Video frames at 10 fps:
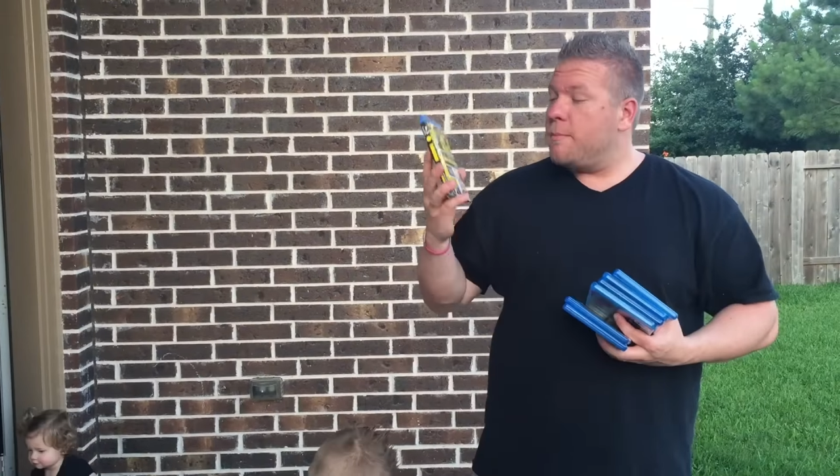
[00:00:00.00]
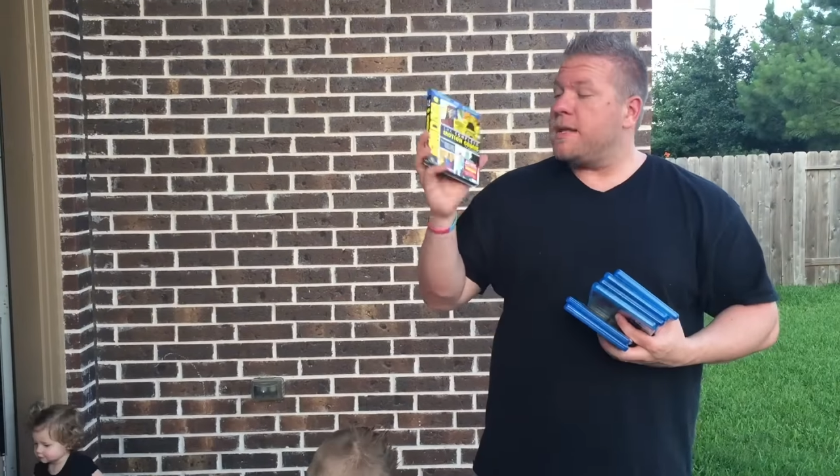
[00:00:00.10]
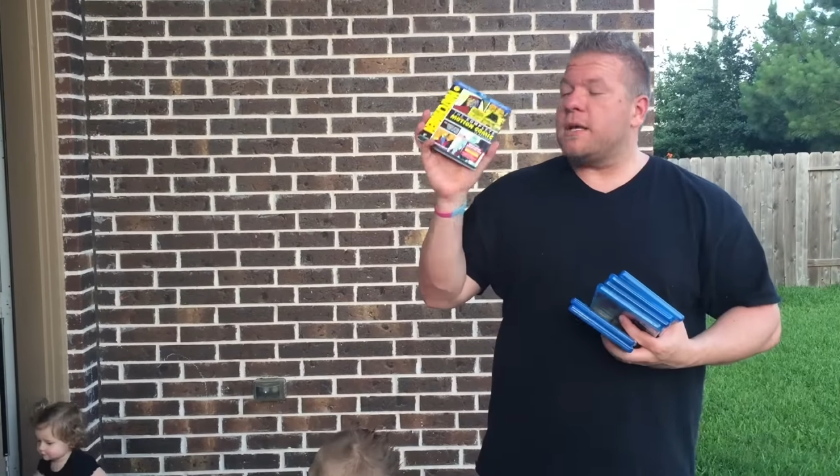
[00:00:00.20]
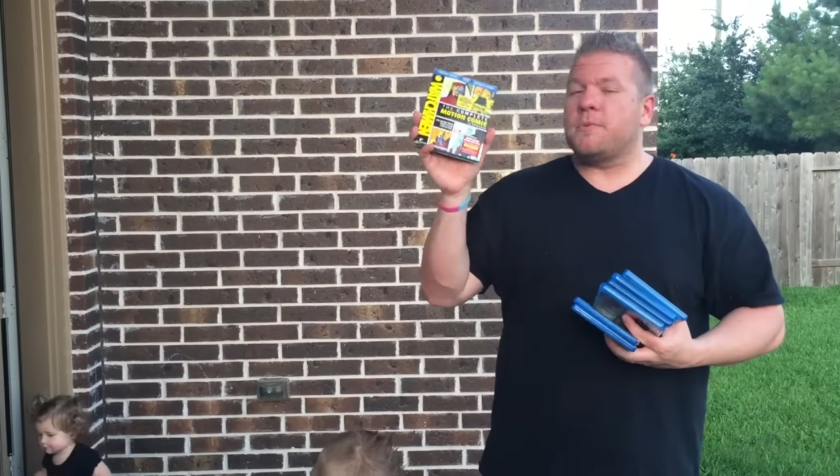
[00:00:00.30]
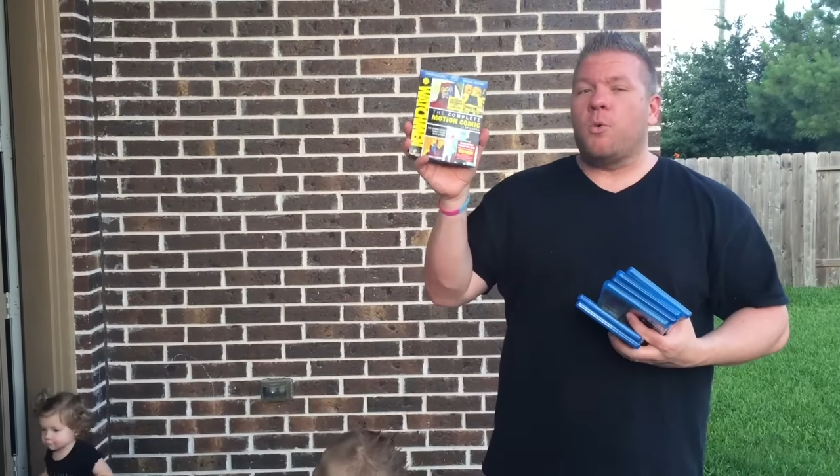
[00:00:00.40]

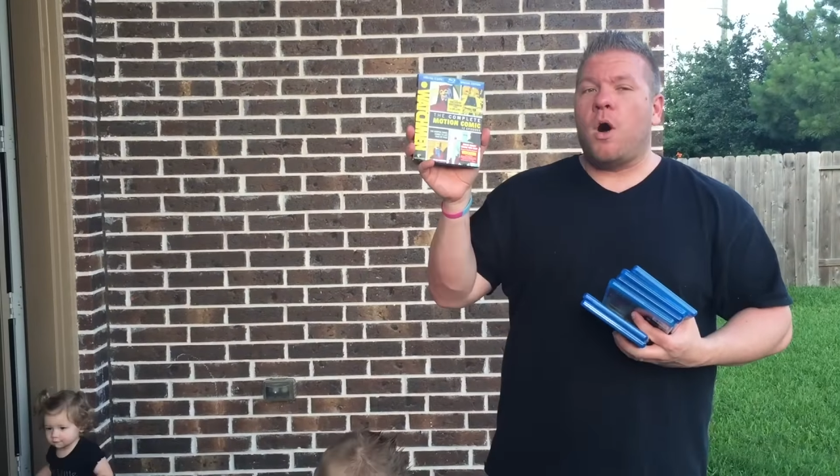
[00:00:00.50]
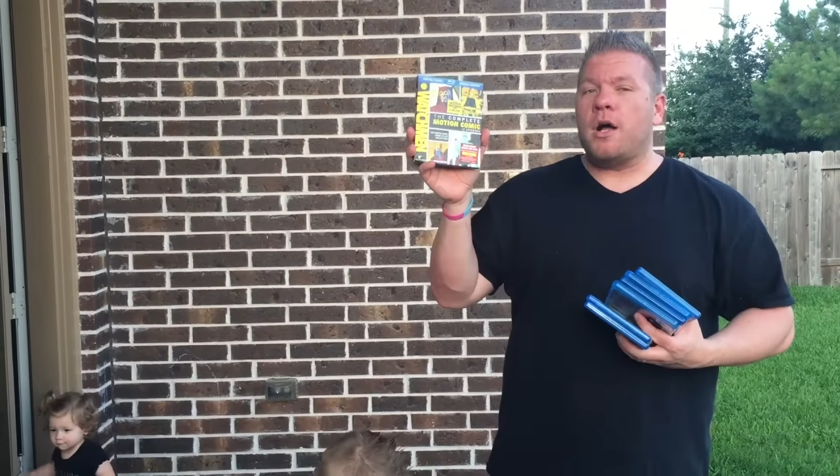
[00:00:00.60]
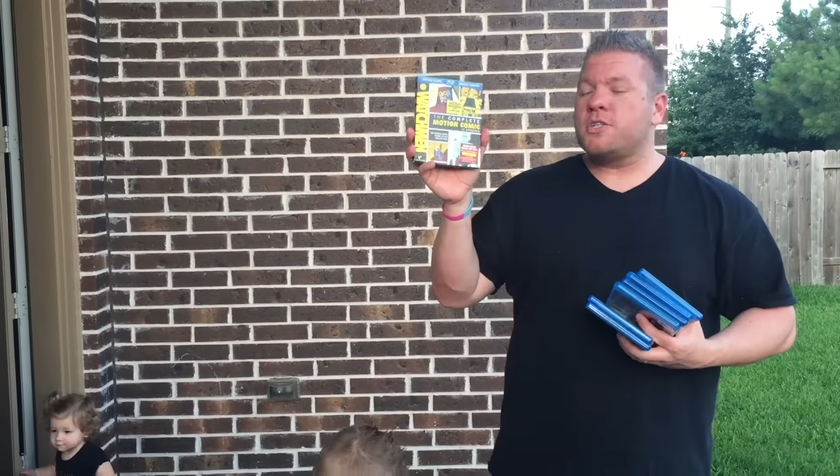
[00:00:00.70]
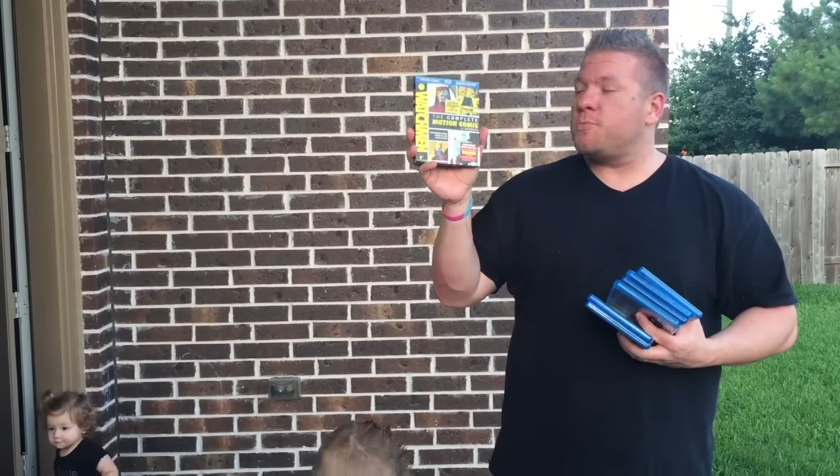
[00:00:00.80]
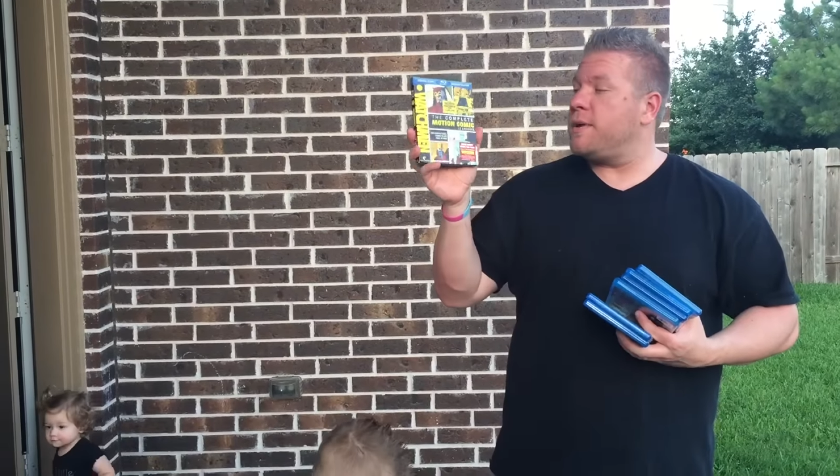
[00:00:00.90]
Picked up The
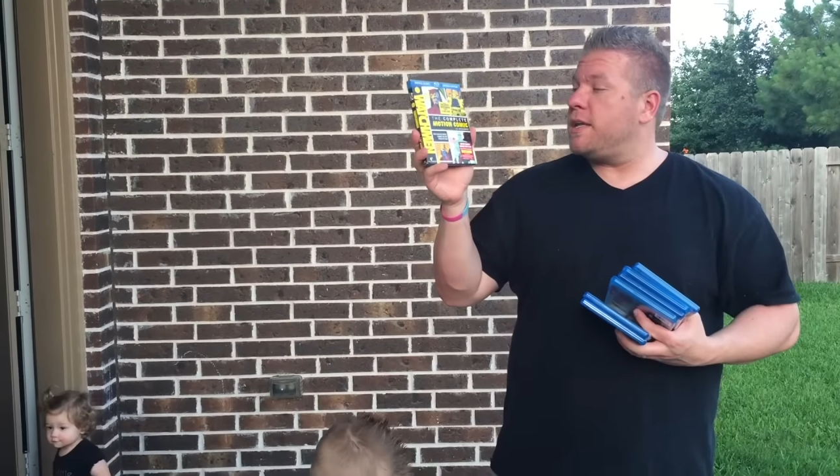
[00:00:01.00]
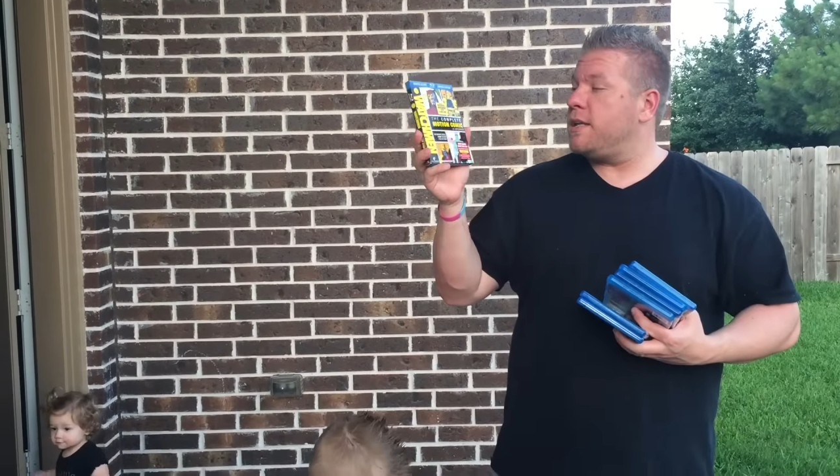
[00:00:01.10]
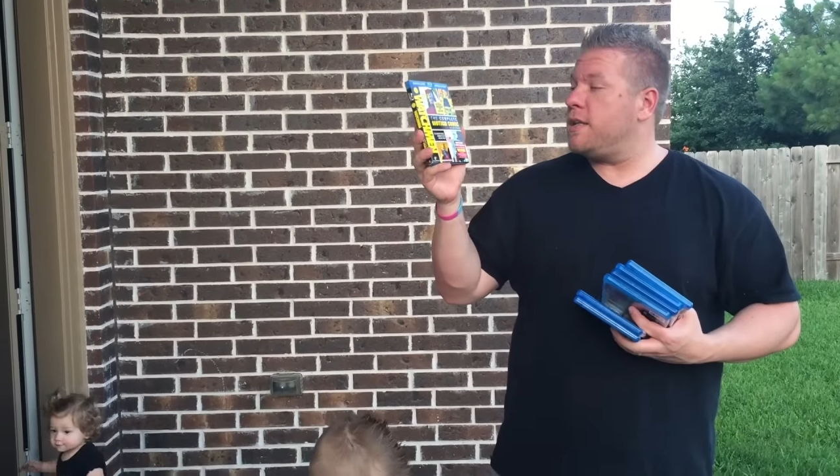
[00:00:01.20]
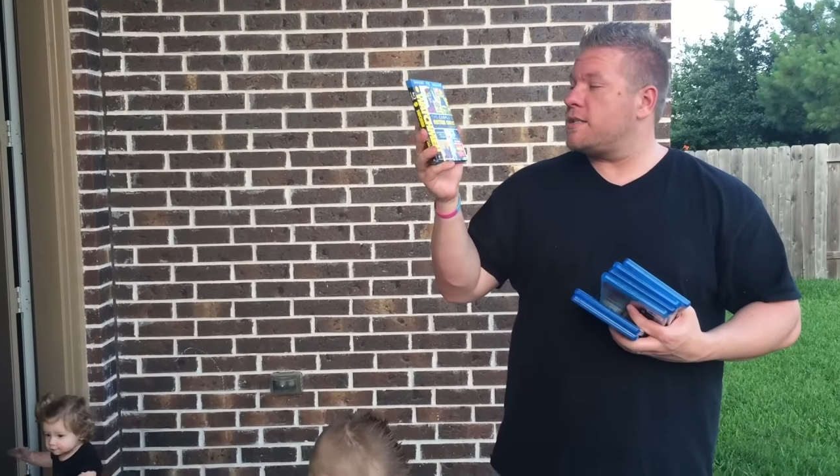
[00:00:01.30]
Watchmen.